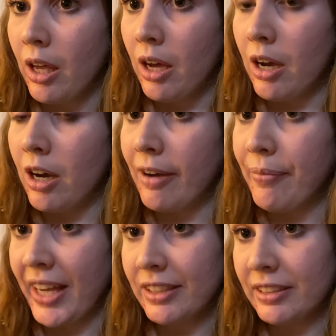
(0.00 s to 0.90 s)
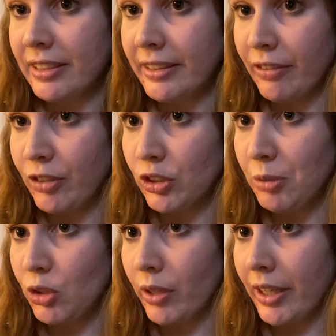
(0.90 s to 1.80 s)
um, that's the difference
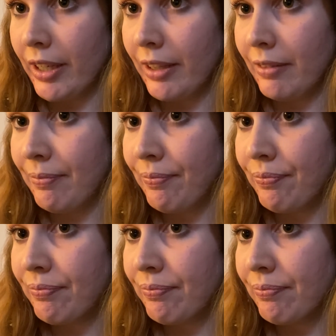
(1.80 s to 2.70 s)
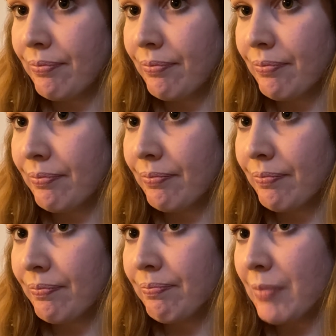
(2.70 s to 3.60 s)
between
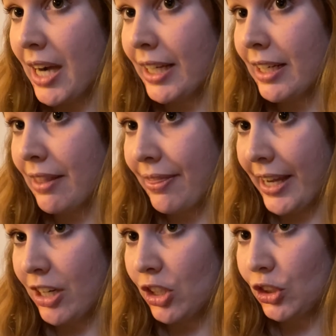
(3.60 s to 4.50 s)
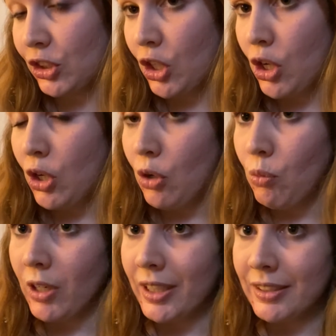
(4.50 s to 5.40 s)
mine and theirs,
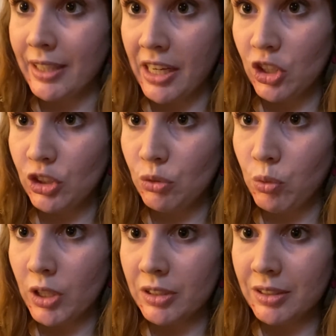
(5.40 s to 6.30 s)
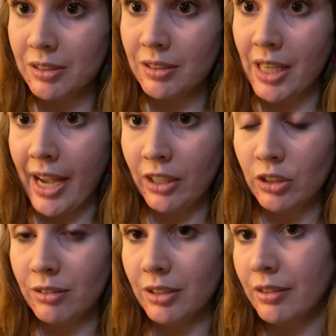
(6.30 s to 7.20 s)
whereas theirs was
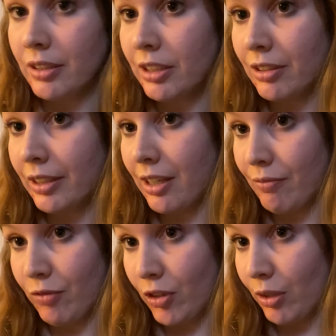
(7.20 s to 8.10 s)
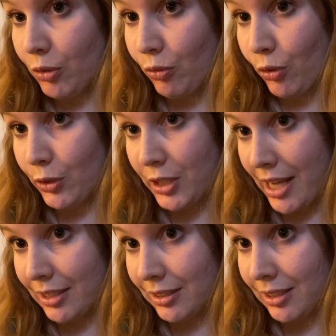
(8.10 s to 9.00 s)
actually literally confirmed through
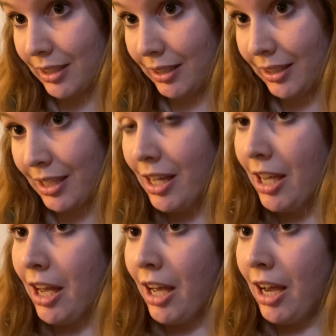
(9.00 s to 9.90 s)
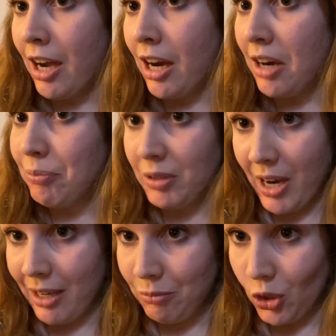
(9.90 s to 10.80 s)
testing, um, and
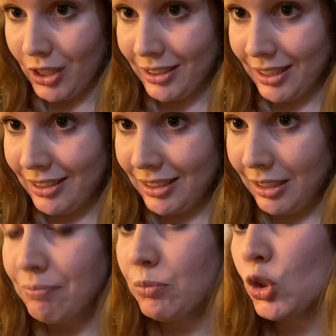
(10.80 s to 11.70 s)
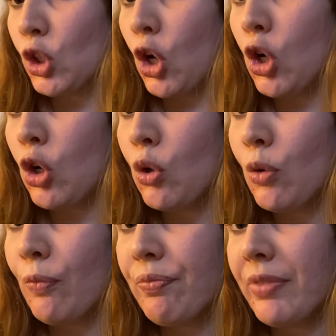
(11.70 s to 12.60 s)
mine wasn't. So,
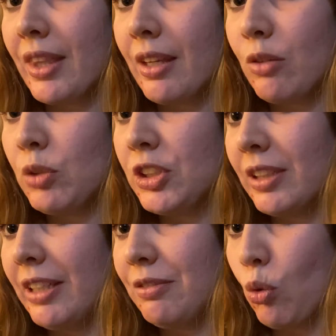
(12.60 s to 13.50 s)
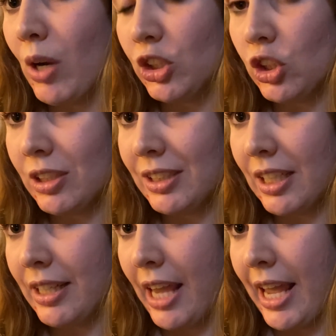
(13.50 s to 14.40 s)
which leaves questions
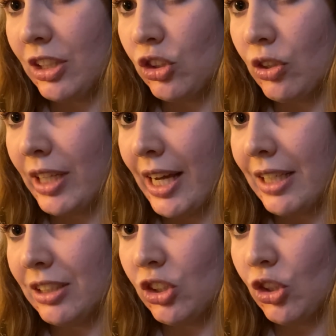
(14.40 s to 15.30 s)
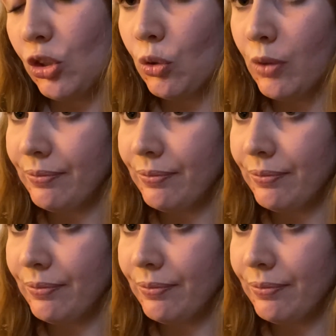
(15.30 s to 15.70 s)
unanswered as to